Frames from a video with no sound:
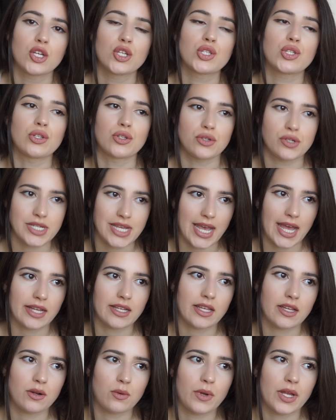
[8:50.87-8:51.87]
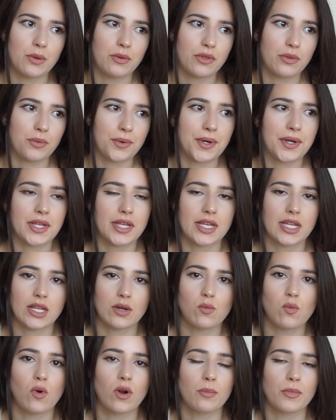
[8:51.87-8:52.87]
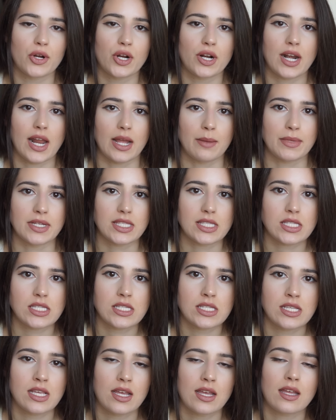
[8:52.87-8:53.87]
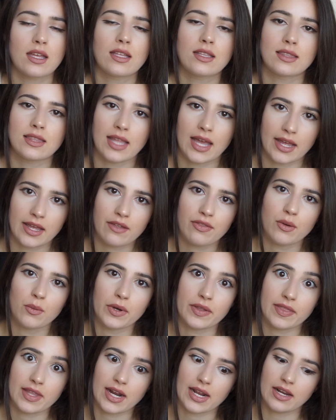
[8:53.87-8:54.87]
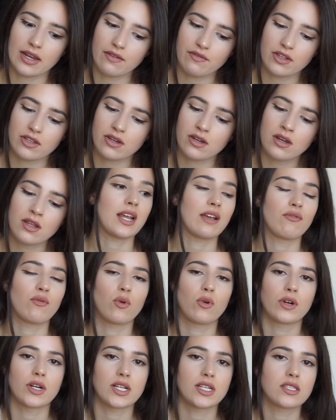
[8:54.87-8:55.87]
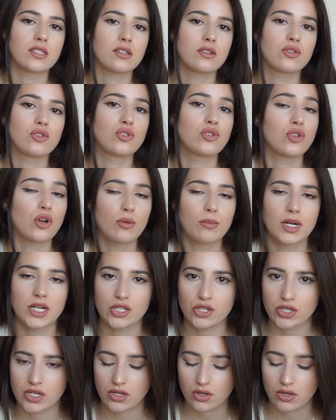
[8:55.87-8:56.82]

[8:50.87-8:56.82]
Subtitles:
So you can get away with wearing it in warmer climates like the one that I live in, and I've worn it so much.